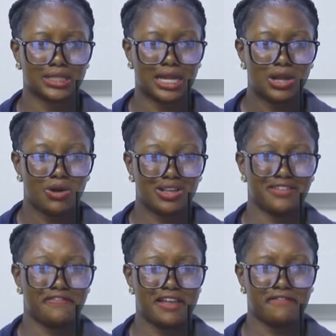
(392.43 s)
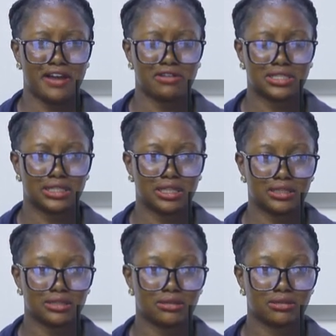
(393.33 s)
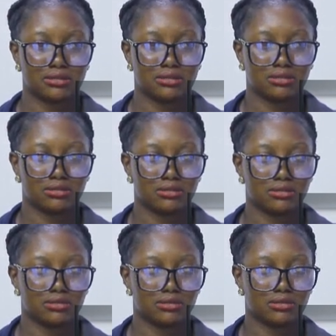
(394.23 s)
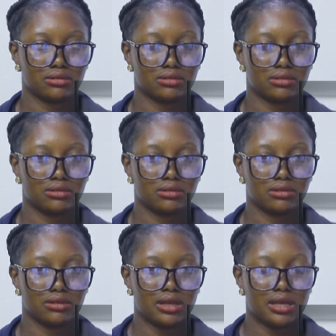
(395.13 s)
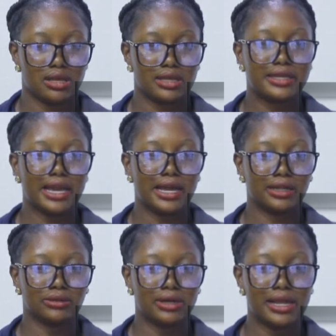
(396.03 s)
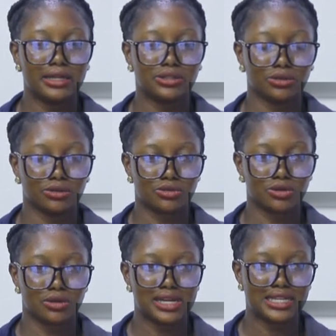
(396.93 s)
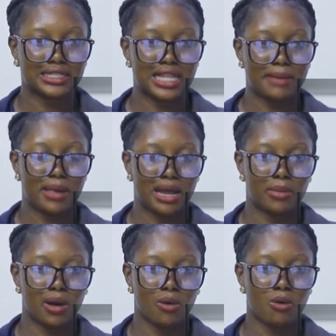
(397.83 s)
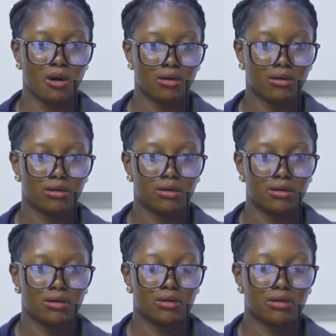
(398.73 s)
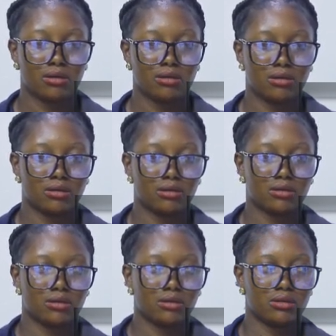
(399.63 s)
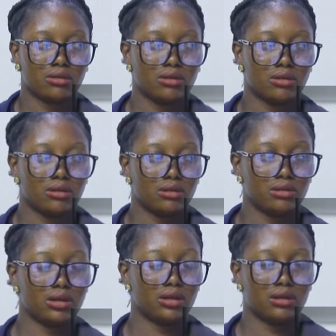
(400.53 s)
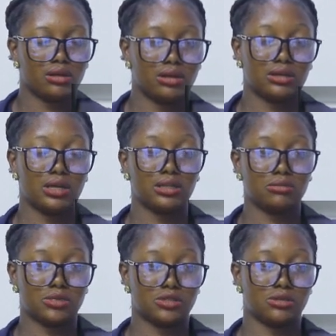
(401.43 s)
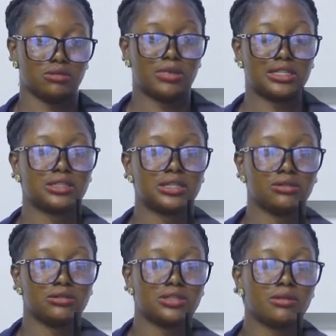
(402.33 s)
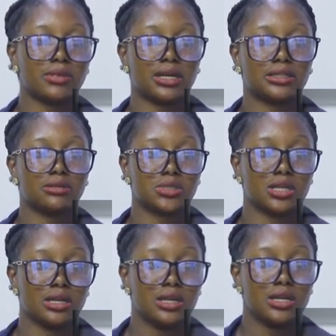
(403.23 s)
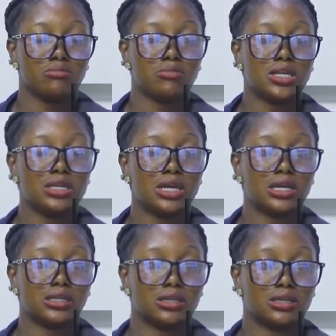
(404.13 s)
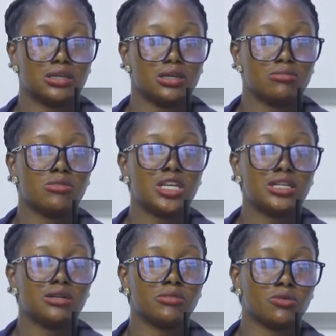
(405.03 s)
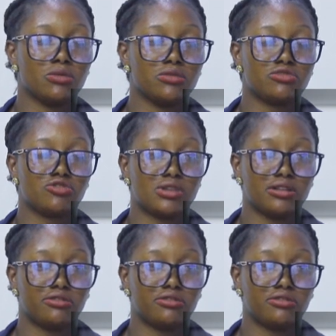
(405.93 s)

And you are thinking of moving it from December to November. Who does that? It's like I come to a pond and you are asking me, you are selling fish to me. I have not seen any life of fish in that pond. And you say, I should pay before. And go home, then you bring me the fish later.